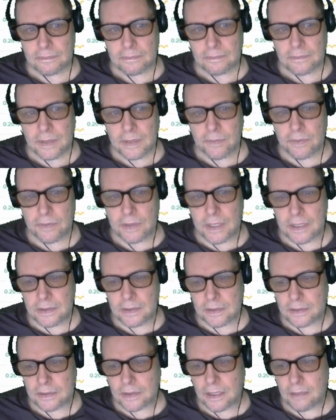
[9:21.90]
If it does
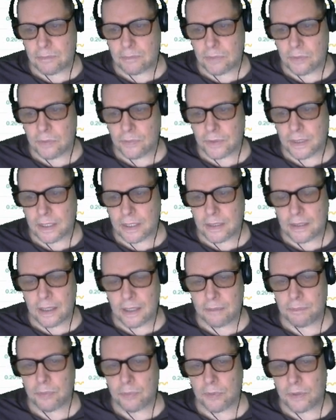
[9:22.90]
the same move again
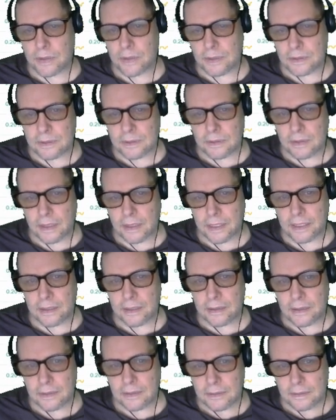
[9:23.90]
upwards
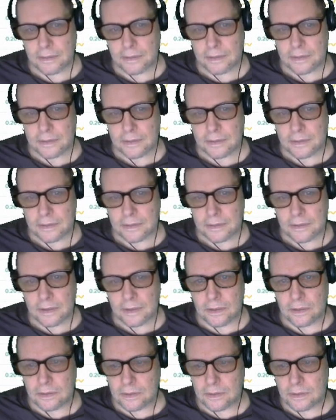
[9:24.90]
later.
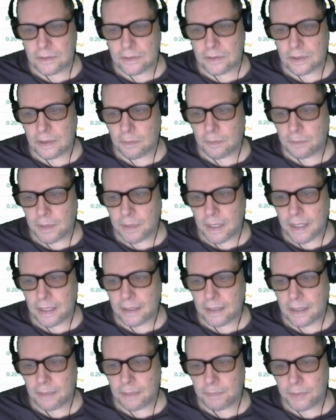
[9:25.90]
So you see the
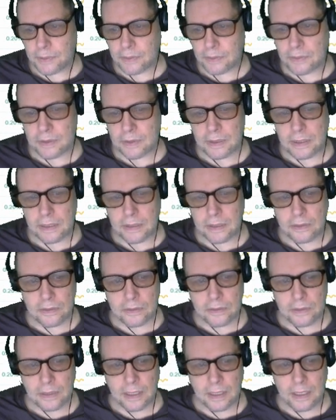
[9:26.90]
buying opportunity you
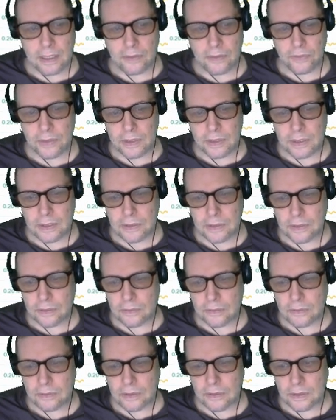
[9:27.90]
could have in these
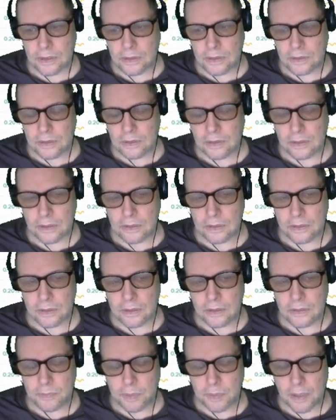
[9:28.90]
that
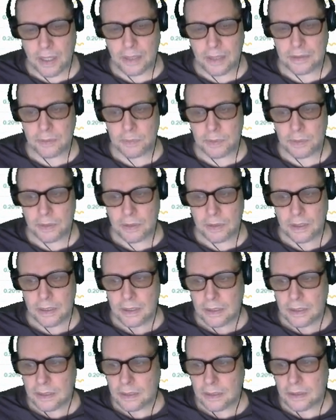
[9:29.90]
is possible
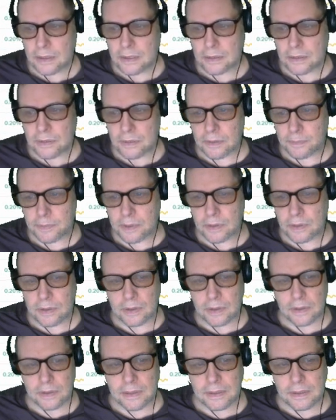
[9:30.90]
in these
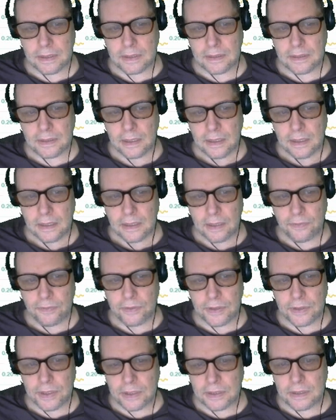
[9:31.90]
cryptocurrencies if
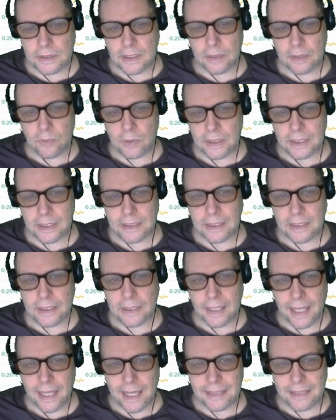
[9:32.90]
it just did what it did
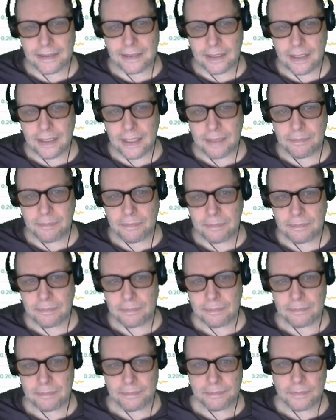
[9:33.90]
last time.
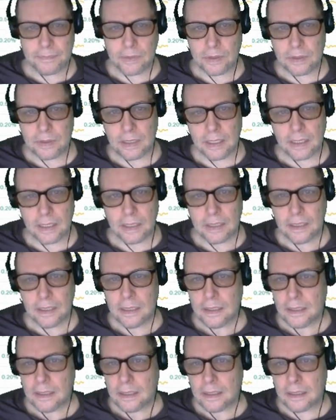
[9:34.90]
Okay.
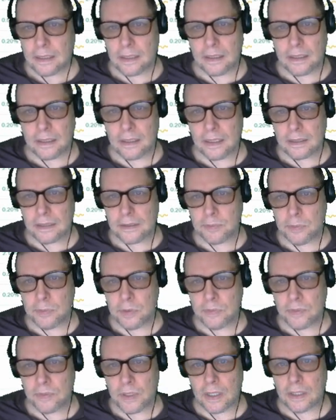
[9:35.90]
Let's
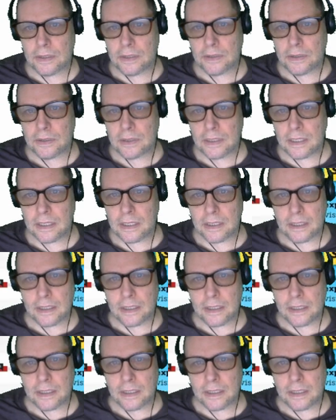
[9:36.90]
move on to the